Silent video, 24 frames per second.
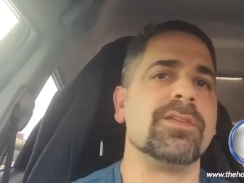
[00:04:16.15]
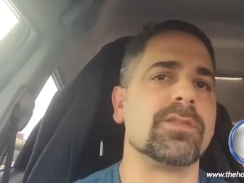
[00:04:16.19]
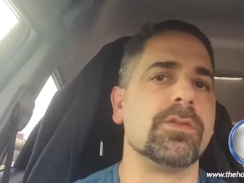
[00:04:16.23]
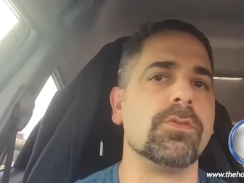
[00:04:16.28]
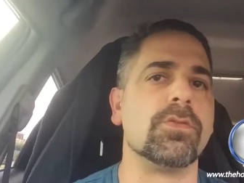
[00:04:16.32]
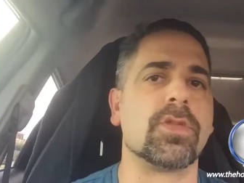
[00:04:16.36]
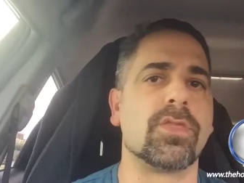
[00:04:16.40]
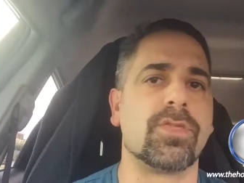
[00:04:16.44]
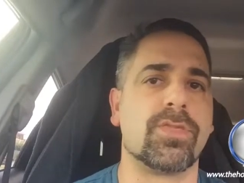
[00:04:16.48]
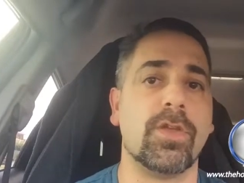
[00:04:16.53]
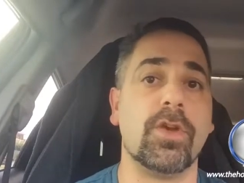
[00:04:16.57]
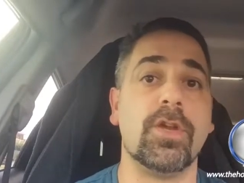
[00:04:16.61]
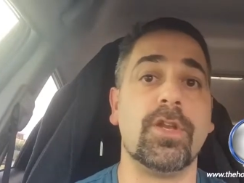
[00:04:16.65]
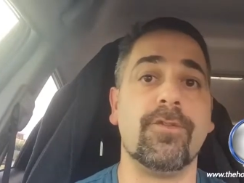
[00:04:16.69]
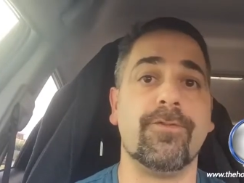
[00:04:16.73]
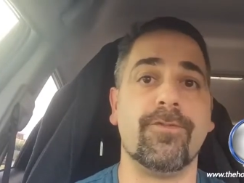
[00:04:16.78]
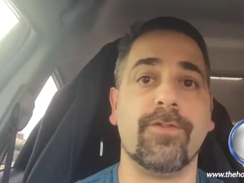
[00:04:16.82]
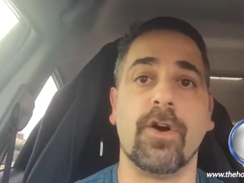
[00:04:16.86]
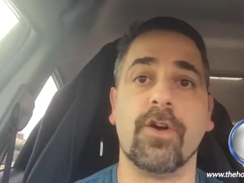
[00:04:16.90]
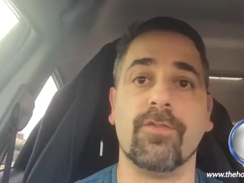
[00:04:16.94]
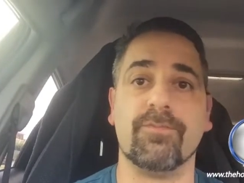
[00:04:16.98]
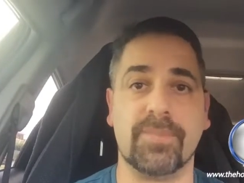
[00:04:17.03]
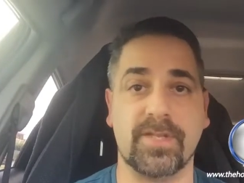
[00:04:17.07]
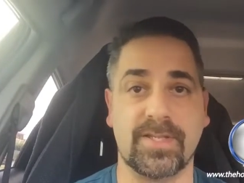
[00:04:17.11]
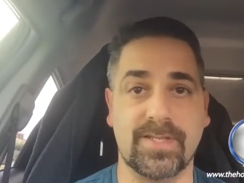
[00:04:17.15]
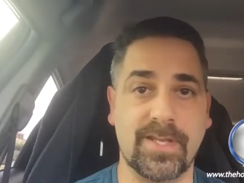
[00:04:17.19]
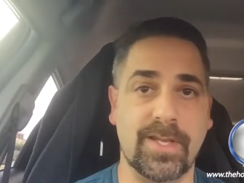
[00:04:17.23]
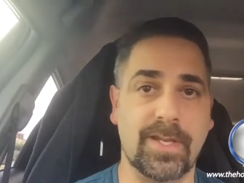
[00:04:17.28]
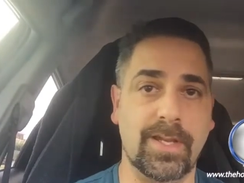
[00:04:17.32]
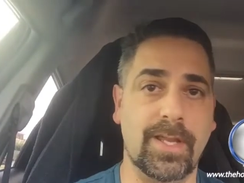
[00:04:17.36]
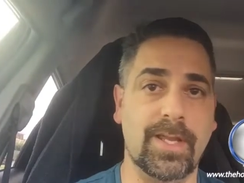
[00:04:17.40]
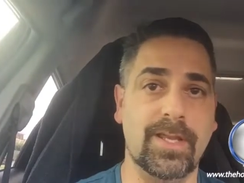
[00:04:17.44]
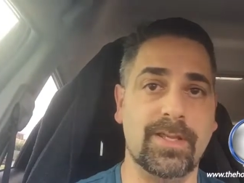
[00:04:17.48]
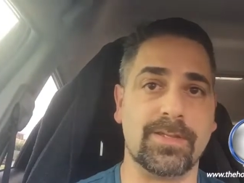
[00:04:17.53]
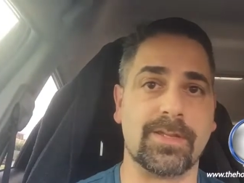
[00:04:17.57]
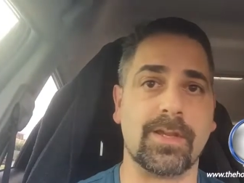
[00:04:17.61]
look, 35%
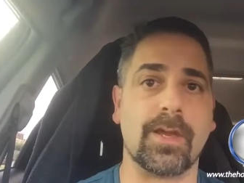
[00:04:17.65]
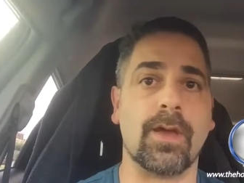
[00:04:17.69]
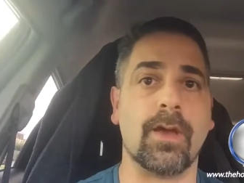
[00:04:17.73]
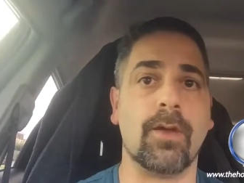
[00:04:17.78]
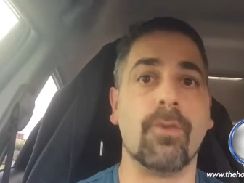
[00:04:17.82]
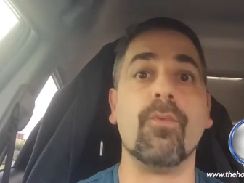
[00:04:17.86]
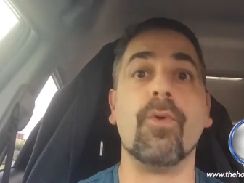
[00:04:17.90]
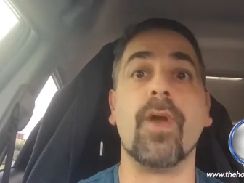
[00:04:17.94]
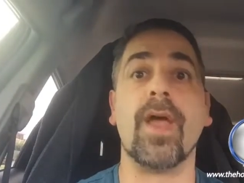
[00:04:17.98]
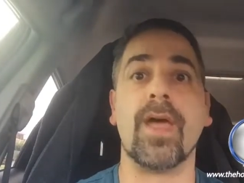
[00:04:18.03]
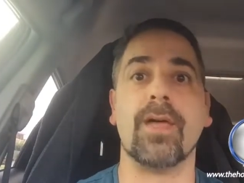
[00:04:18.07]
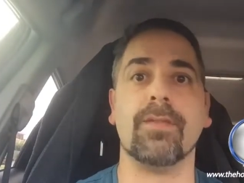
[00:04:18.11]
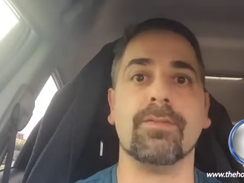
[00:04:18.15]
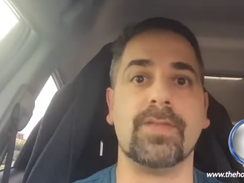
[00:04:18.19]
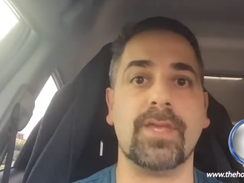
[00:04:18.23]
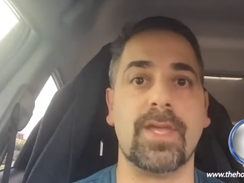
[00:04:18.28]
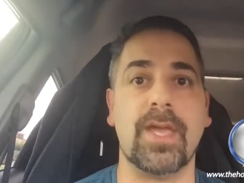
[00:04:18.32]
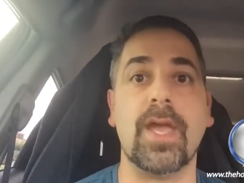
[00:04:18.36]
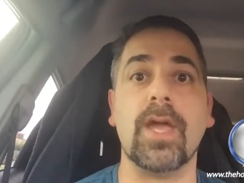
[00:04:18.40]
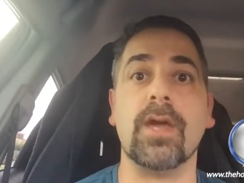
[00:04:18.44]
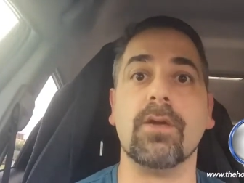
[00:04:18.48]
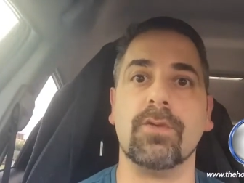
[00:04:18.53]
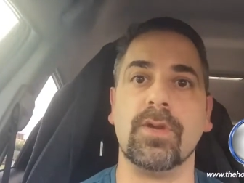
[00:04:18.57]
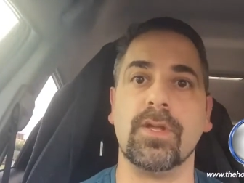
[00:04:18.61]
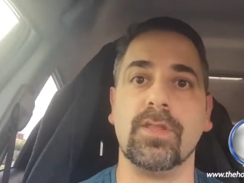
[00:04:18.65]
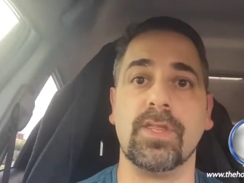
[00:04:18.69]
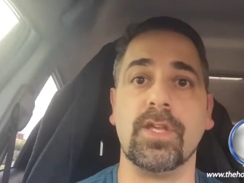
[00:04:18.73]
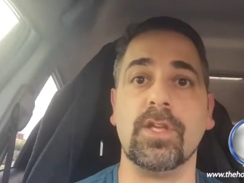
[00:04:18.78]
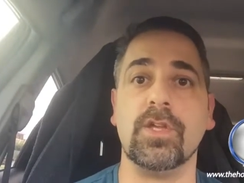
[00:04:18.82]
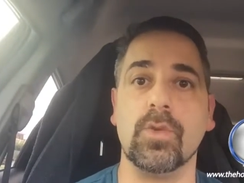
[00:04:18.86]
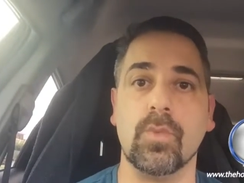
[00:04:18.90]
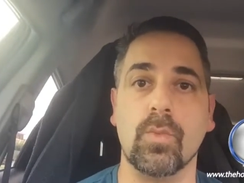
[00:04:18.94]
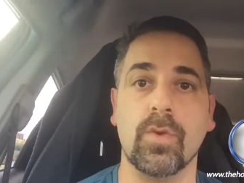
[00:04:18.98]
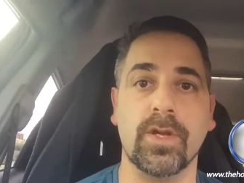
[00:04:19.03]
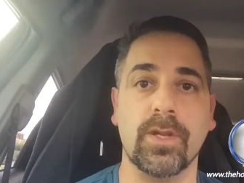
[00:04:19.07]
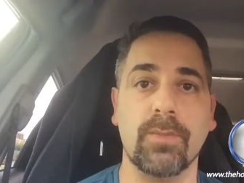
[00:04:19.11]
is around the area that you
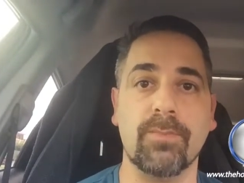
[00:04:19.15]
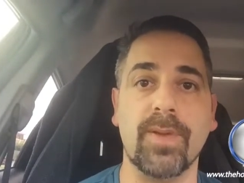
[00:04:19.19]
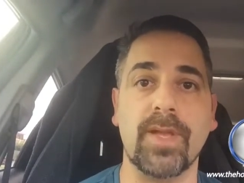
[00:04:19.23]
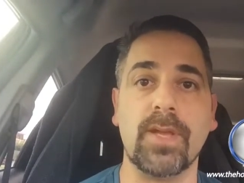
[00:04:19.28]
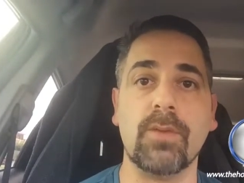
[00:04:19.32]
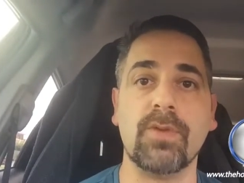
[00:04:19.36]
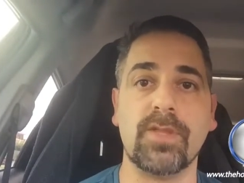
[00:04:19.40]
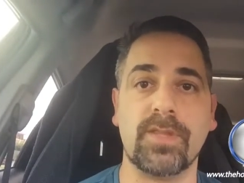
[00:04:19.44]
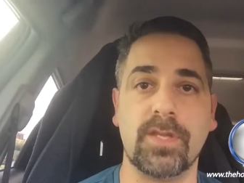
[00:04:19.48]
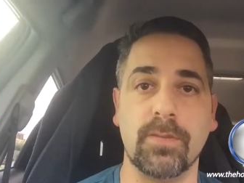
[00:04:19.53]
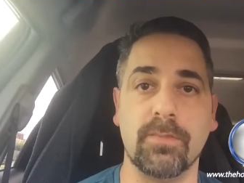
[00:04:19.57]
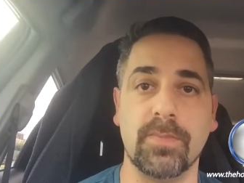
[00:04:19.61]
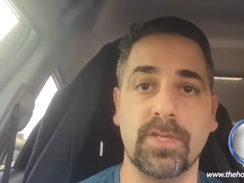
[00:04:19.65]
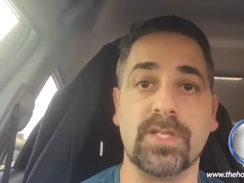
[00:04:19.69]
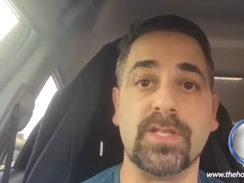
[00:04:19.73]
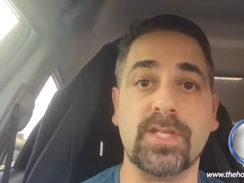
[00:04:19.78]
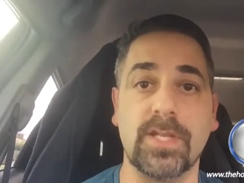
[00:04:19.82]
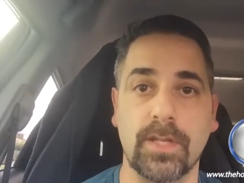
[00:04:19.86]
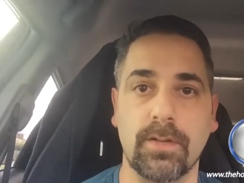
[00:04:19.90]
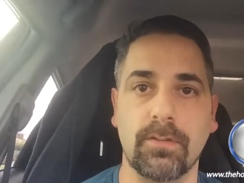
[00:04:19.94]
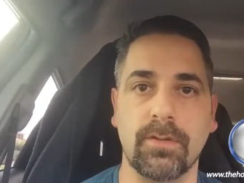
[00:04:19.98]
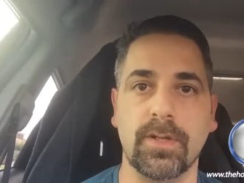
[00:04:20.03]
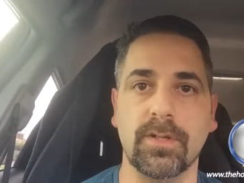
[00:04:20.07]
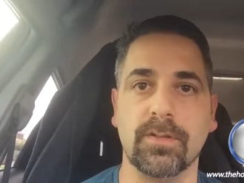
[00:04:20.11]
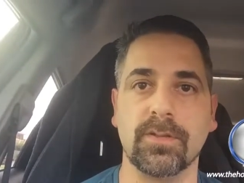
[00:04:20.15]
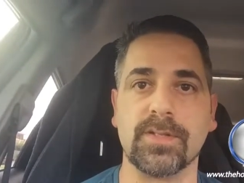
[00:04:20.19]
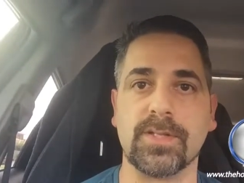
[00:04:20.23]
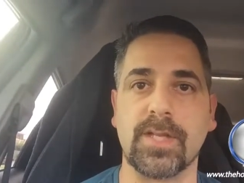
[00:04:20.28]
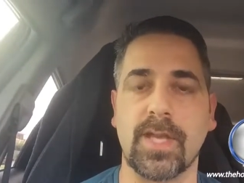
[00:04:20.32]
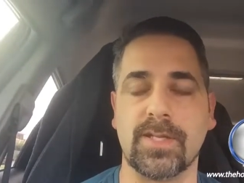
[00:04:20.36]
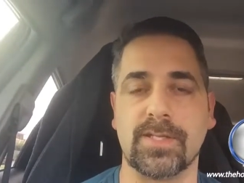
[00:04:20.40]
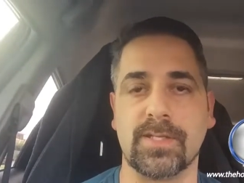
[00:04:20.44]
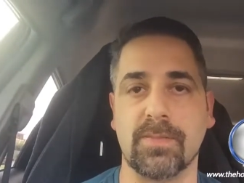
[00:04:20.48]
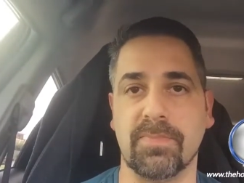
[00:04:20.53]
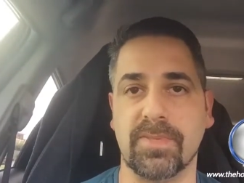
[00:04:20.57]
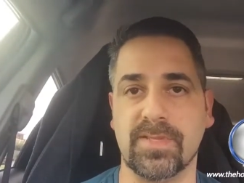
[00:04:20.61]
want to be with your materials
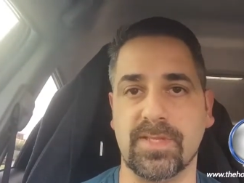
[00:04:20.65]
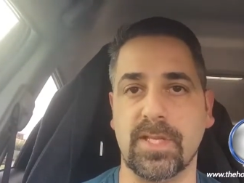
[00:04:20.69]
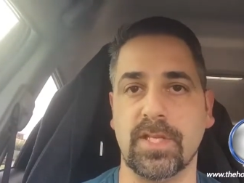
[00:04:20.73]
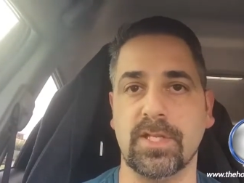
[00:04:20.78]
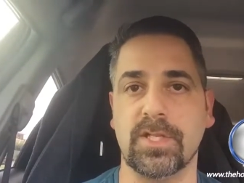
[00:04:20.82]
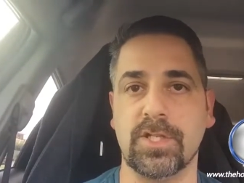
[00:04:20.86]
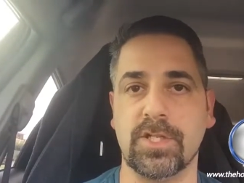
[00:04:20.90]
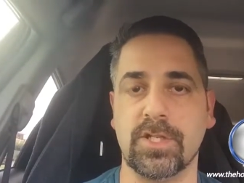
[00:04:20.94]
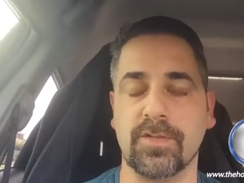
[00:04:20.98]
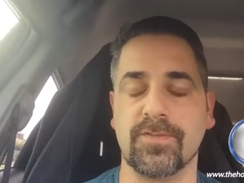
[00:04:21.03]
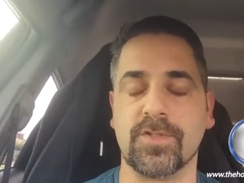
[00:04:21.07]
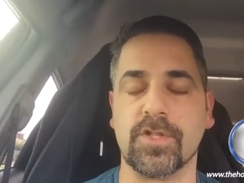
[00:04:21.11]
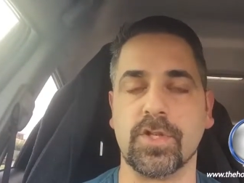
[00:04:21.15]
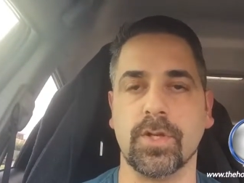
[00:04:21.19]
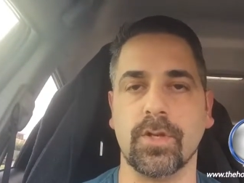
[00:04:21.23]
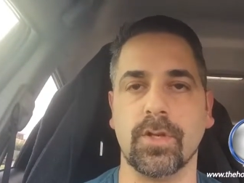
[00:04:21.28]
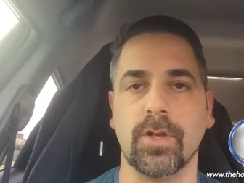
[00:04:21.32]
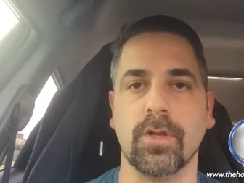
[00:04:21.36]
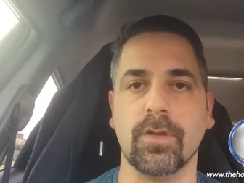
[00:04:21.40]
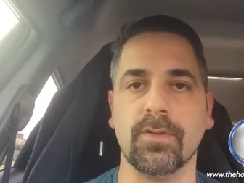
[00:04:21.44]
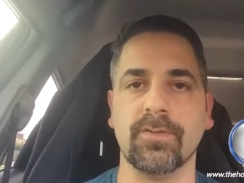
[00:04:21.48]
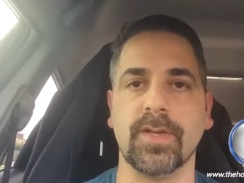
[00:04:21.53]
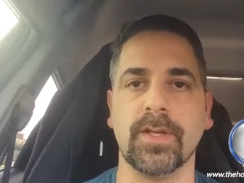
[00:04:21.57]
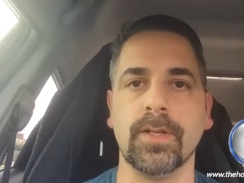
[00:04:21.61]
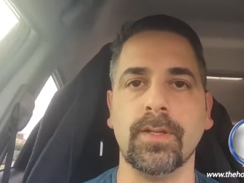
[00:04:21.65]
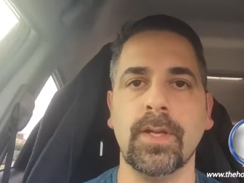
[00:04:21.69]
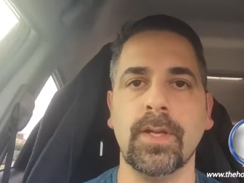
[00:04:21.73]
as a percentage of turnover.